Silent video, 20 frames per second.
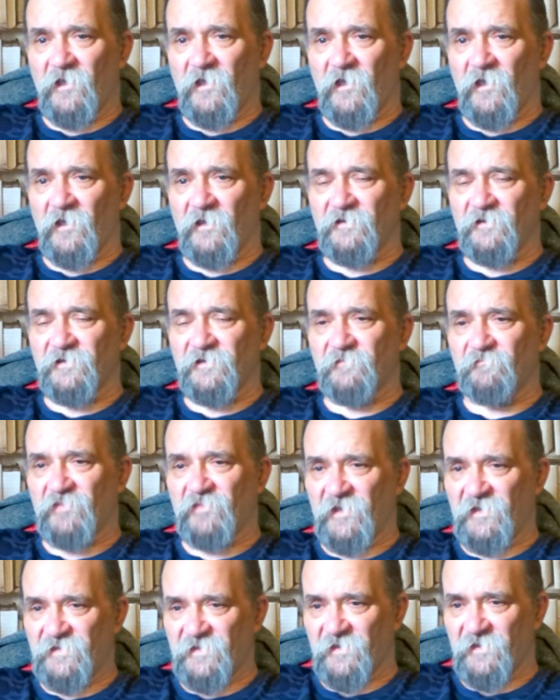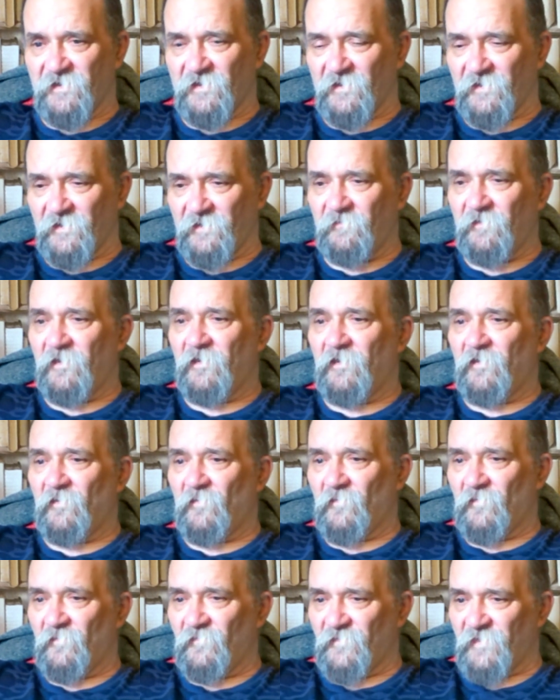and basically
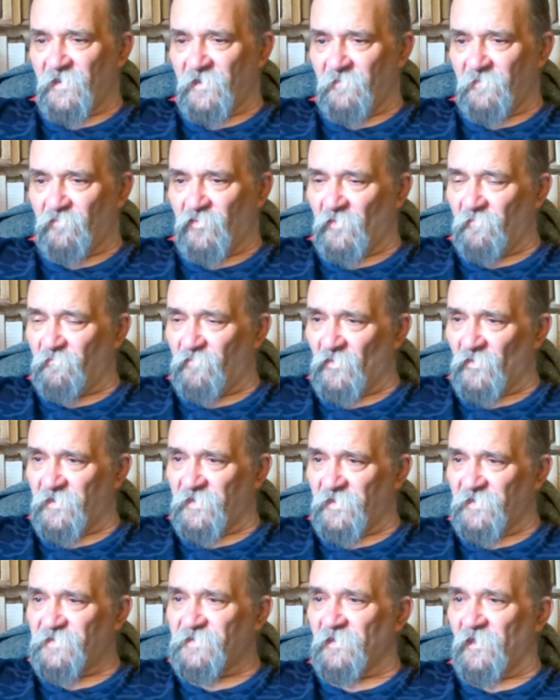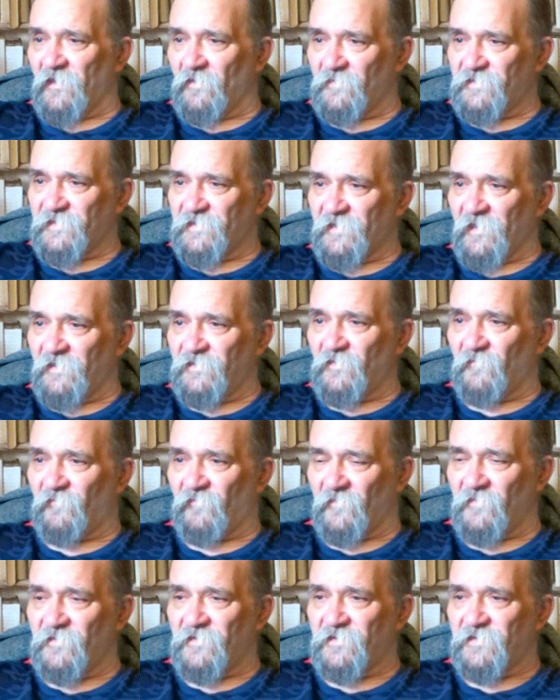they put buckets outside the
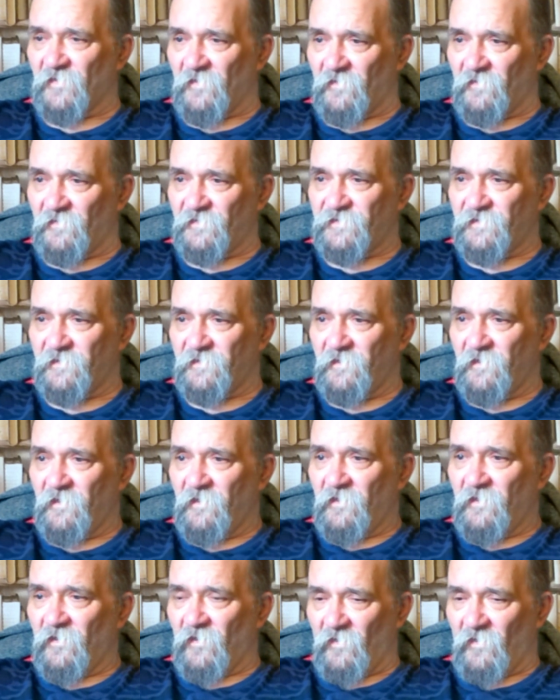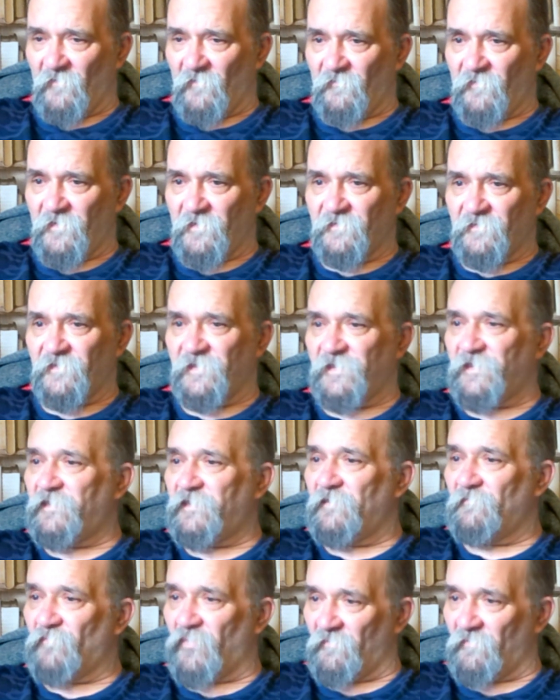front doors of the
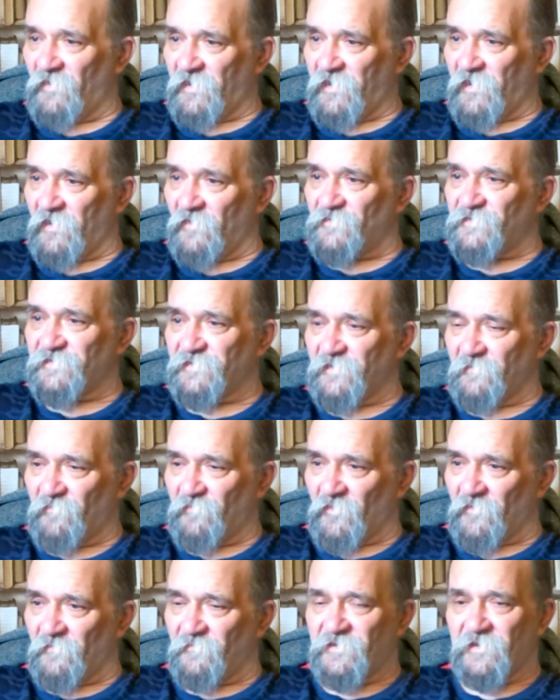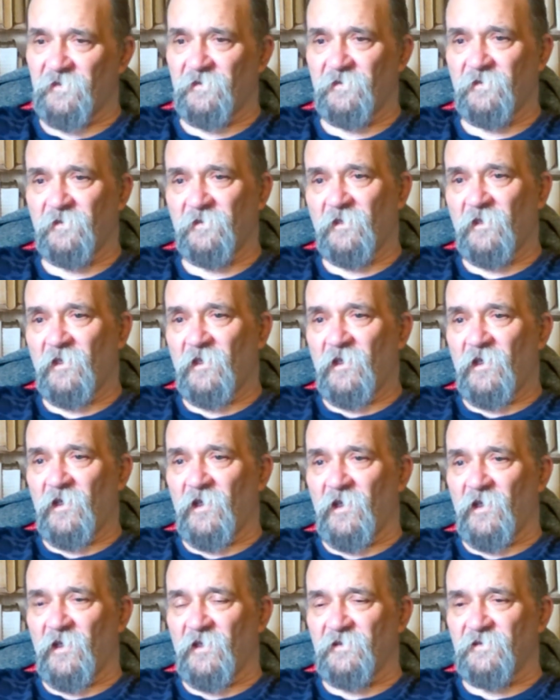public houses, the pubs,
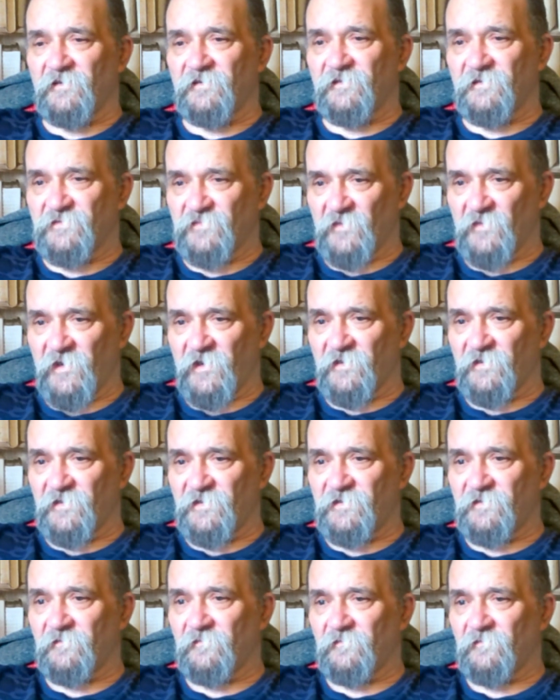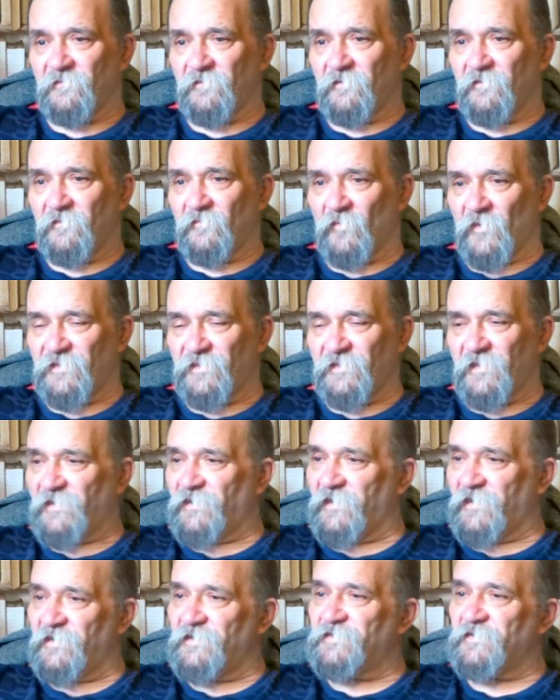and the drinkers, when they
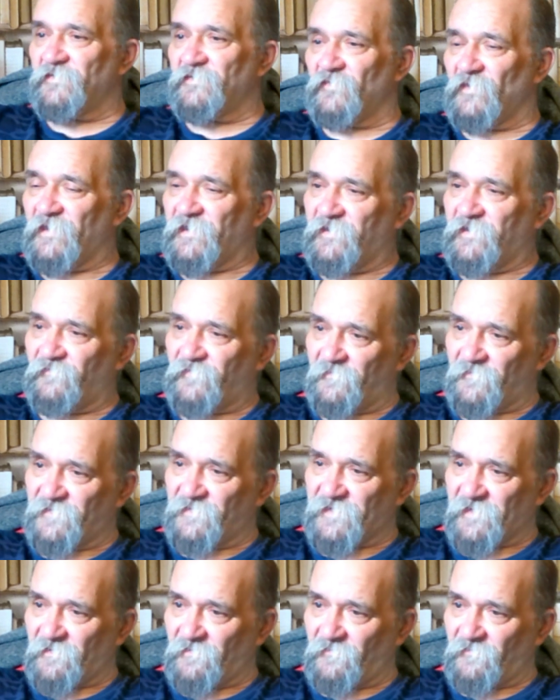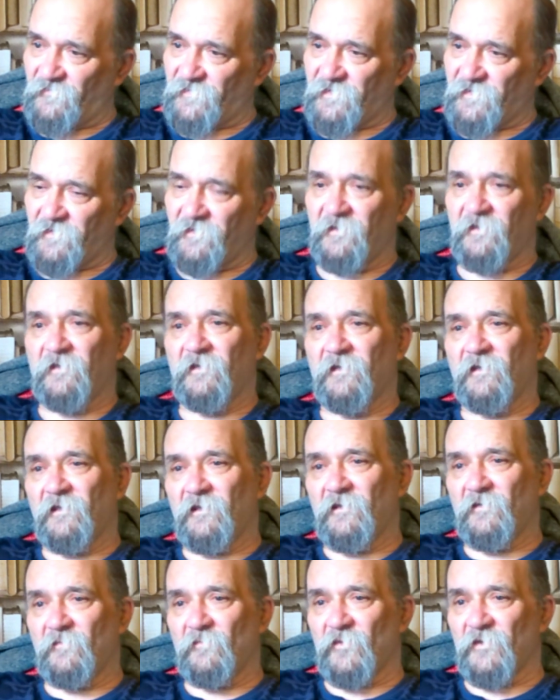needed to relieve themselves,
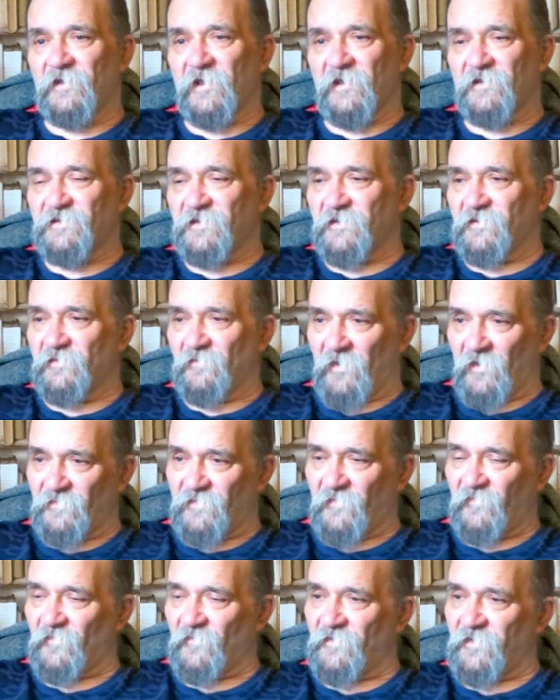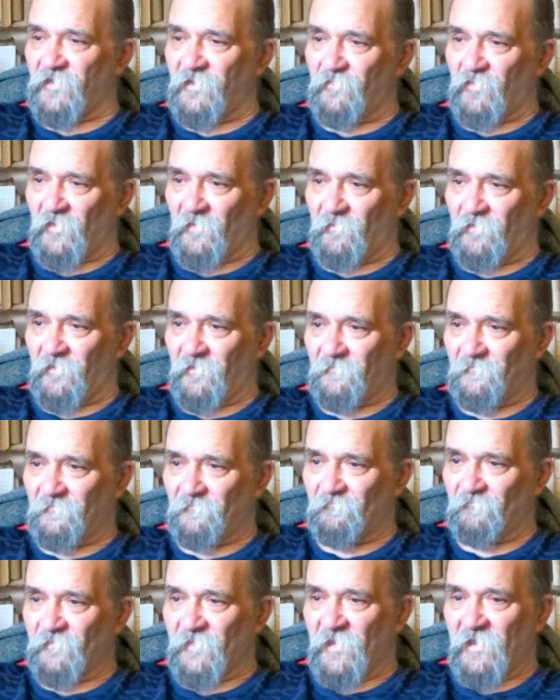would actually go out the front of the pub
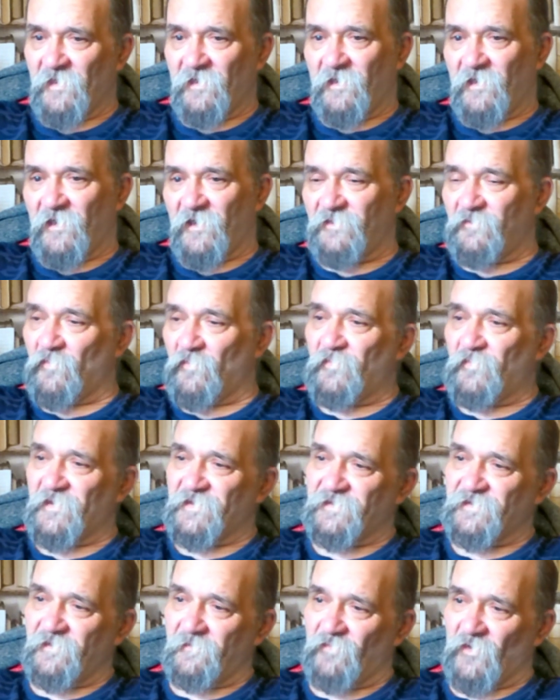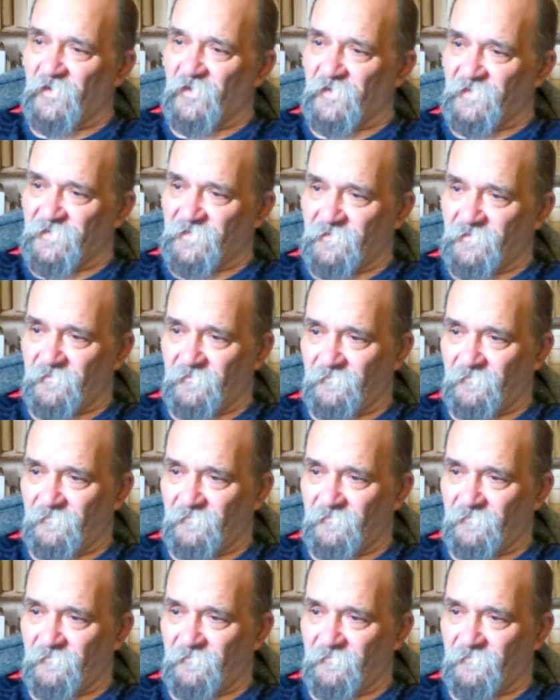and they would piss in the buckets.